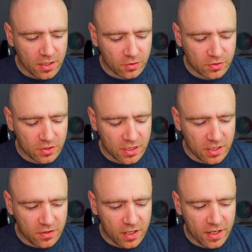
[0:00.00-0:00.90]
you'll
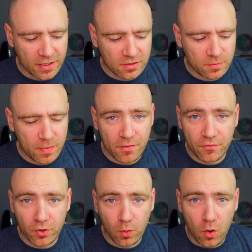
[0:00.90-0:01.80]
see that I can
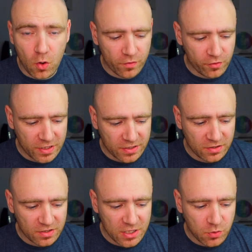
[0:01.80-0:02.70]
spam through all of the
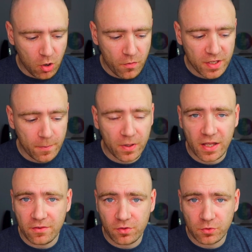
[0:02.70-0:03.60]
releases, and each one you can
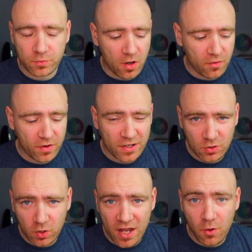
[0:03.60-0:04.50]
play from Spotify.
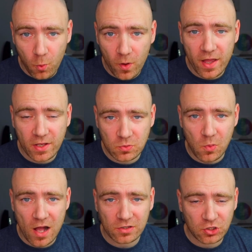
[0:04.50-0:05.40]
So it kind of works
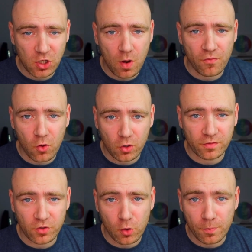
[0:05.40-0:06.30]
well to show off all
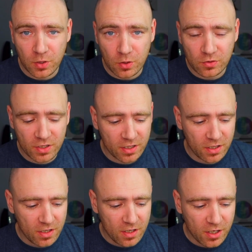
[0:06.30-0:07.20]
of your music,
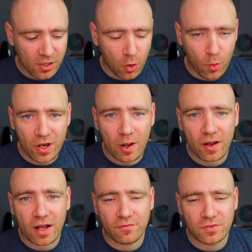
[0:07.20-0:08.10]

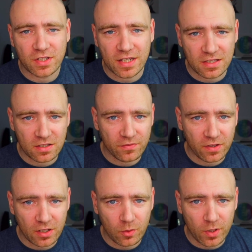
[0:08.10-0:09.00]
without having to
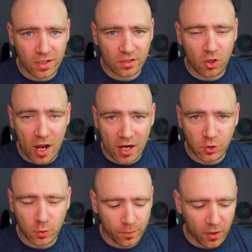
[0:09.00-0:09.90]
interfere with your
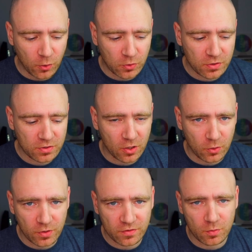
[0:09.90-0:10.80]
actual posts.
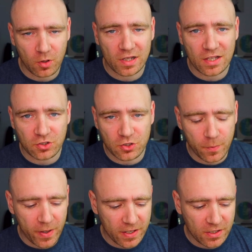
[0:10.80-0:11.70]
So if someone lands on
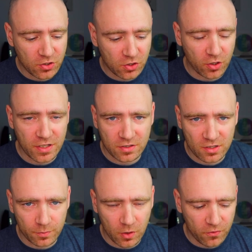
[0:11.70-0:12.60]
your page, your
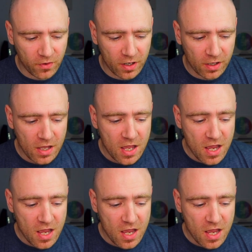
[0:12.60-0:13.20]
Instagram profile,